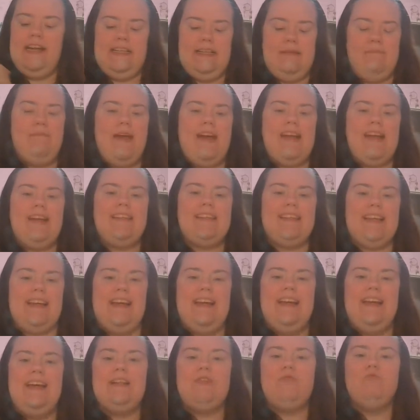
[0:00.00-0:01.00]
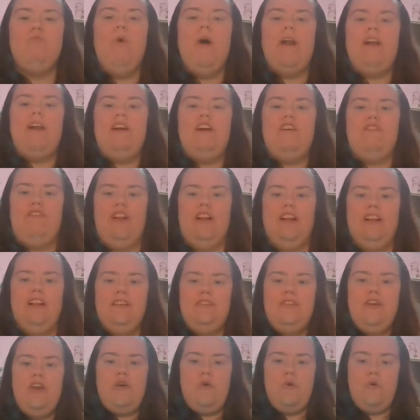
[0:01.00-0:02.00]
amazing! It's wonderful!
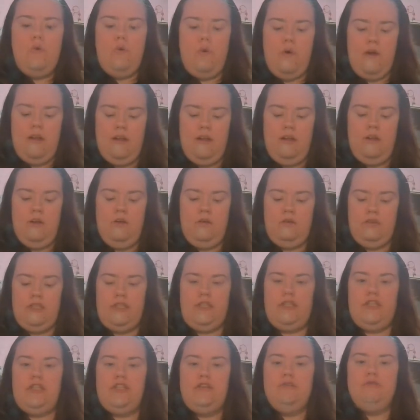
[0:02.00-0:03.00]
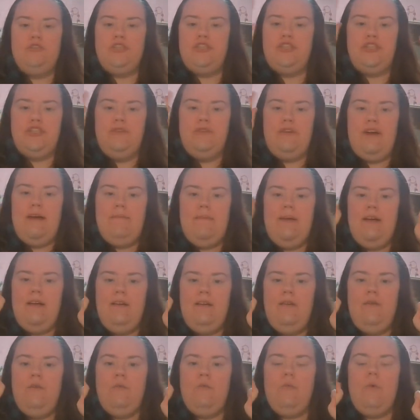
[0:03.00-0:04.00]
New! Don't shoot him!
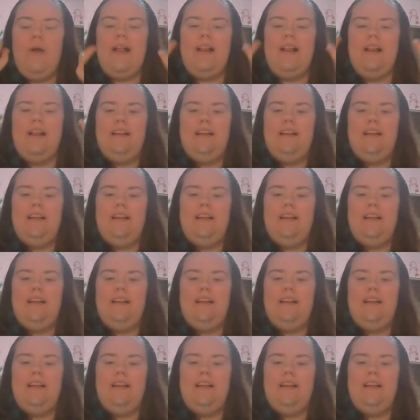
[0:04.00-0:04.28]
We'll